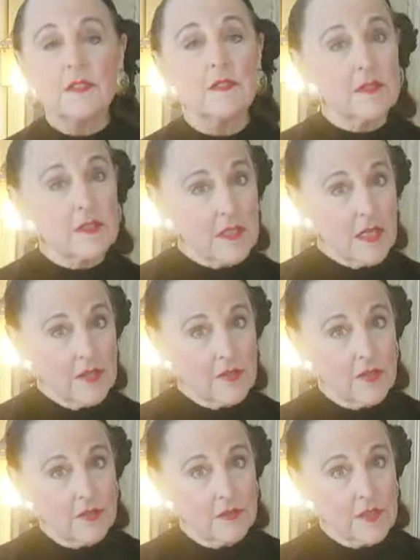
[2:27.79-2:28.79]

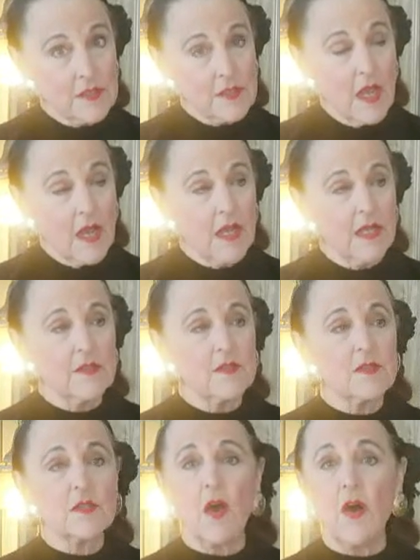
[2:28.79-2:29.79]
stencil
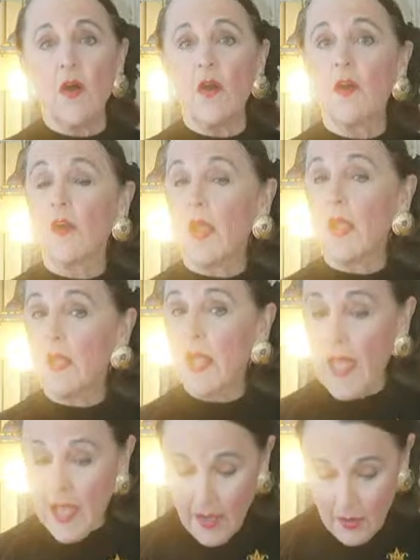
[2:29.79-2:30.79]
designs are
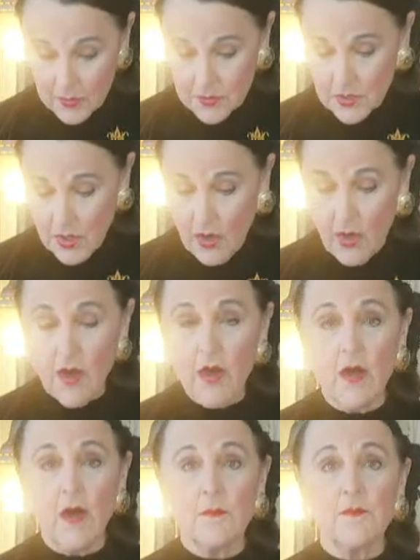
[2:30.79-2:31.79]
out
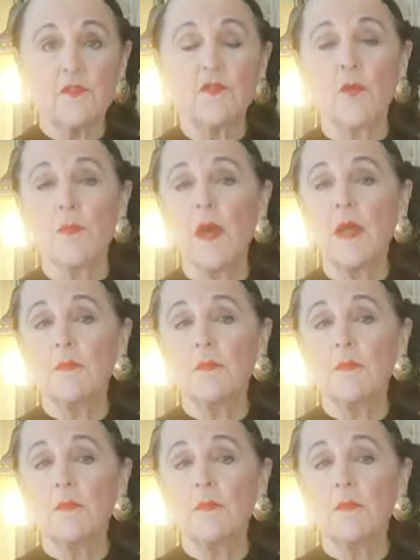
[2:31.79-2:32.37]
for my